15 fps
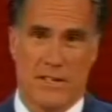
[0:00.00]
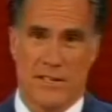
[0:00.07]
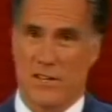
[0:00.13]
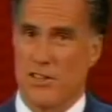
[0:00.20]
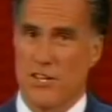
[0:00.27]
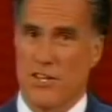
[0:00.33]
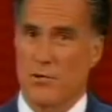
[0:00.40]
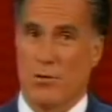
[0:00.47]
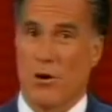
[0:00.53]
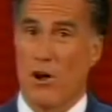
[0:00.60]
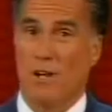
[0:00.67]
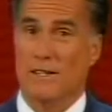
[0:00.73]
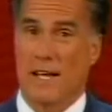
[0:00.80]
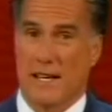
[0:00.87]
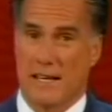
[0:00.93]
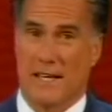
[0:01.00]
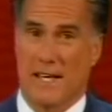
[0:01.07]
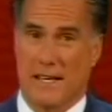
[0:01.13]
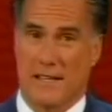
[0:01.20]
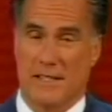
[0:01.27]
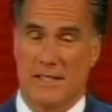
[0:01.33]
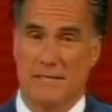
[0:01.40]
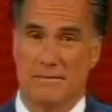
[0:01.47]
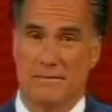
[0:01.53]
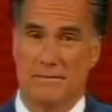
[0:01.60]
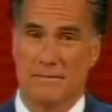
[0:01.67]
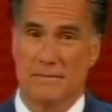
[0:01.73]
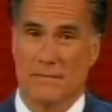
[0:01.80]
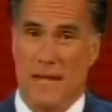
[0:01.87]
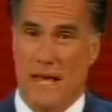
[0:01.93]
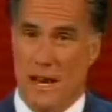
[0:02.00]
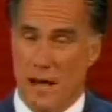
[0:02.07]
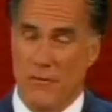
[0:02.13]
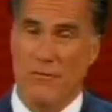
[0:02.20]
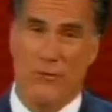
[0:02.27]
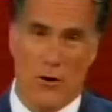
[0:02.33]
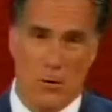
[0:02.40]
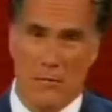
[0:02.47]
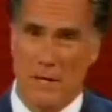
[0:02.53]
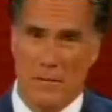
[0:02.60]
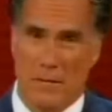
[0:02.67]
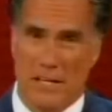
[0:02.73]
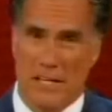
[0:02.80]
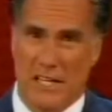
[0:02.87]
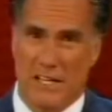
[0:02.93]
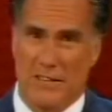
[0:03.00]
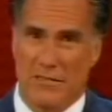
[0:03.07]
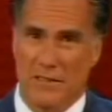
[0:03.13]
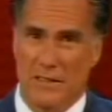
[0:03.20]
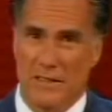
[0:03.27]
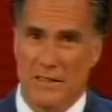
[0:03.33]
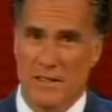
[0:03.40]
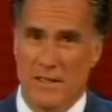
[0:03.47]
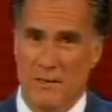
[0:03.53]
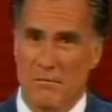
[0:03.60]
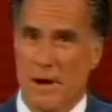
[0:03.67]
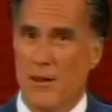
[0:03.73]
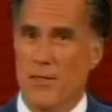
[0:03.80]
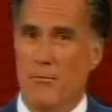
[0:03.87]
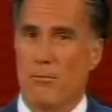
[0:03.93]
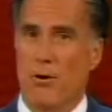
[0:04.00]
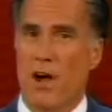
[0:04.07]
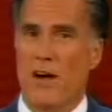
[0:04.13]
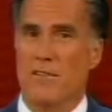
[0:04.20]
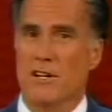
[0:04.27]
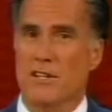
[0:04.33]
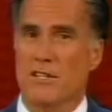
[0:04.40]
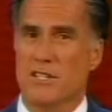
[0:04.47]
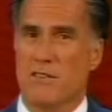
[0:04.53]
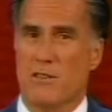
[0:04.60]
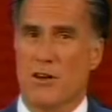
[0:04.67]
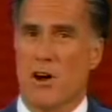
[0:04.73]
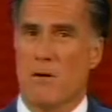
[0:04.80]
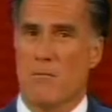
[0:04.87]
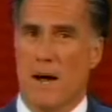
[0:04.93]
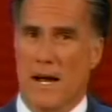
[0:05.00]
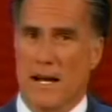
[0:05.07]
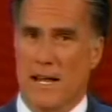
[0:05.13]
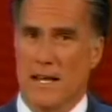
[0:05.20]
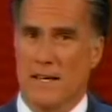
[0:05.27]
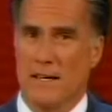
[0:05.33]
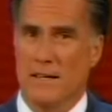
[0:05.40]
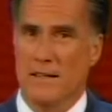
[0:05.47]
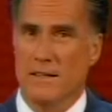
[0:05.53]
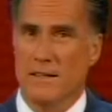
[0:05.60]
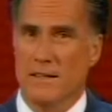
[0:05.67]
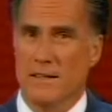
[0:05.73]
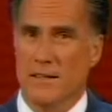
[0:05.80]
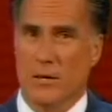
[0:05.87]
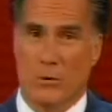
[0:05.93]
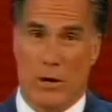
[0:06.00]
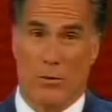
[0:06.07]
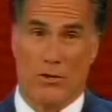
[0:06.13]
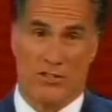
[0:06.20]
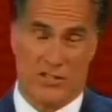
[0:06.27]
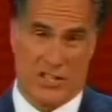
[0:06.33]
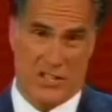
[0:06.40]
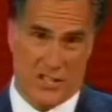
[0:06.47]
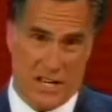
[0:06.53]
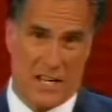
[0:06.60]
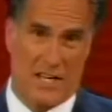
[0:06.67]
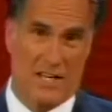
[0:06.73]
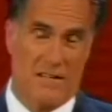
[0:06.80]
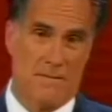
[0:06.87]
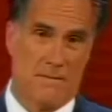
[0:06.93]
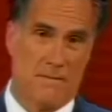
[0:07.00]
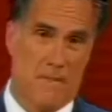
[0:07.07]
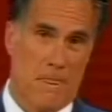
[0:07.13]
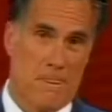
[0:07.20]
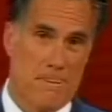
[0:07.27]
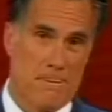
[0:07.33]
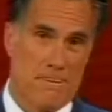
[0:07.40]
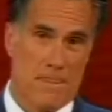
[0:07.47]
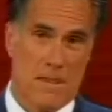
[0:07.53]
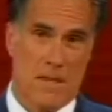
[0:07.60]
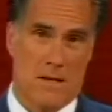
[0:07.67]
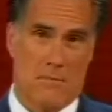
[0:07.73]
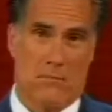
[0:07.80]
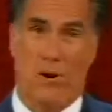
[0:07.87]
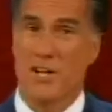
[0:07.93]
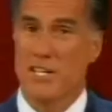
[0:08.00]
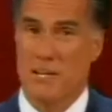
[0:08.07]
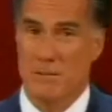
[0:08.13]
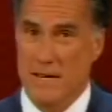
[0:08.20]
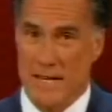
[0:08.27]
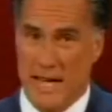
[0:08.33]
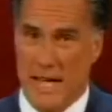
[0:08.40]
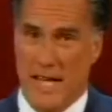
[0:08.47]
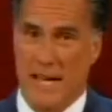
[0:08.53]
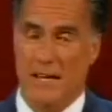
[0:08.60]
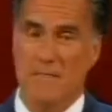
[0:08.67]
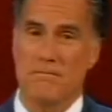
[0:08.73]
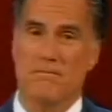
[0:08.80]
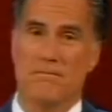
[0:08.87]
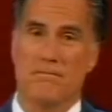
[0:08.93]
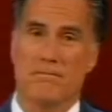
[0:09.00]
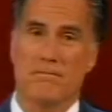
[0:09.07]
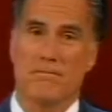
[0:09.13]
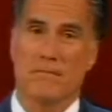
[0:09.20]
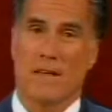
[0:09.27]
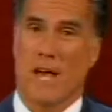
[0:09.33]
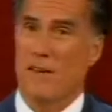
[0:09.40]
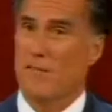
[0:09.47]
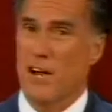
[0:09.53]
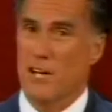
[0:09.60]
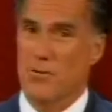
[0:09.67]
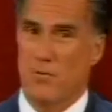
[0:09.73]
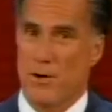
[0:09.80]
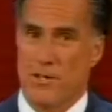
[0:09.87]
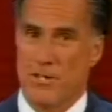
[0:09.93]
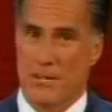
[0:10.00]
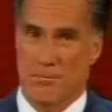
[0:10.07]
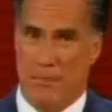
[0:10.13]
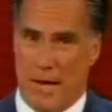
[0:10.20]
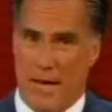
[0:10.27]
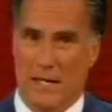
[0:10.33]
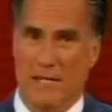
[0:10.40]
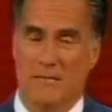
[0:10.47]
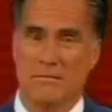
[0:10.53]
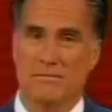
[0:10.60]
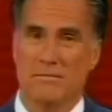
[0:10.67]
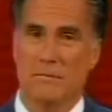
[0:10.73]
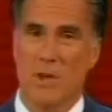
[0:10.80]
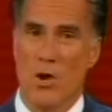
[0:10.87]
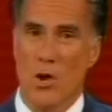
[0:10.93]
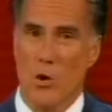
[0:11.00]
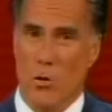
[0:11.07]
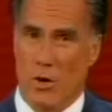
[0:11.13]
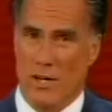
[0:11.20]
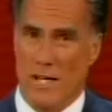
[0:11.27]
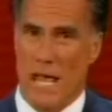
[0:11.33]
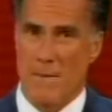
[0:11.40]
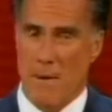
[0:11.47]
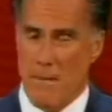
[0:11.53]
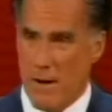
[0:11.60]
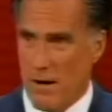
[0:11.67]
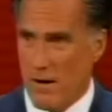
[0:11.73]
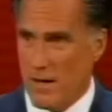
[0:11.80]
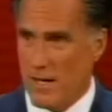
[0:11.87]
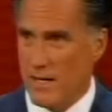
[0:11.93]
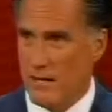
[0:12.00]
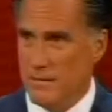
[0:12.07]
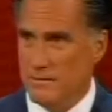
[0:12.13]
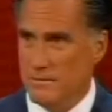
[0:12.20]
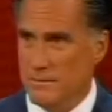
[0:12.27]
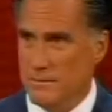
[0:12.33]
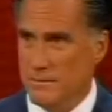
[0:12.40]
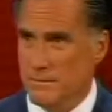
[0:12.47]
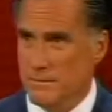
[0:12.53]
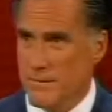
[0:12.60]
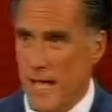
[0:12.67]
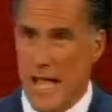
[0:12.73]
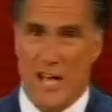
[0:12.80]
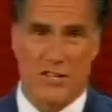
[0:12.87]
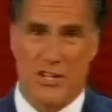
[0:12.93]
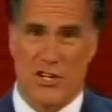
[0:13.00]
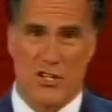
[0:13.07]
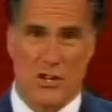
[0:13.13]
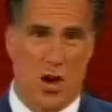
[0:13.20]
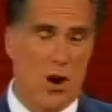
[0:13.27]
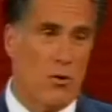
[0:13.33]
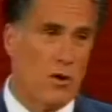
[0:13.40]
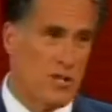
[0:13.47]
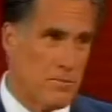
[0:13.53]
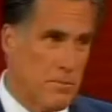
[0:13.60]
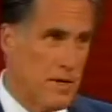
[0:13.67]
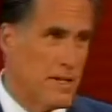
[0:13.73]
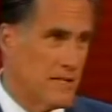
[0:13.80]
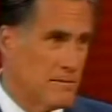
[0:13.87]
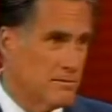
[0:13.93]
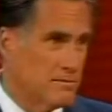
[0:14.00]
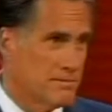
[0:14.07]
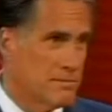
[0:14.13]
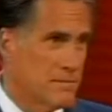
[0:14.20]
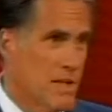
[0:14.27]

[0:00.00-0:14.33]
To this we're all dedicated, and I firmly believe, by the providence of the Almighty, that we will succeed. President McCain and Vice President Palin will keep America, as it has always been,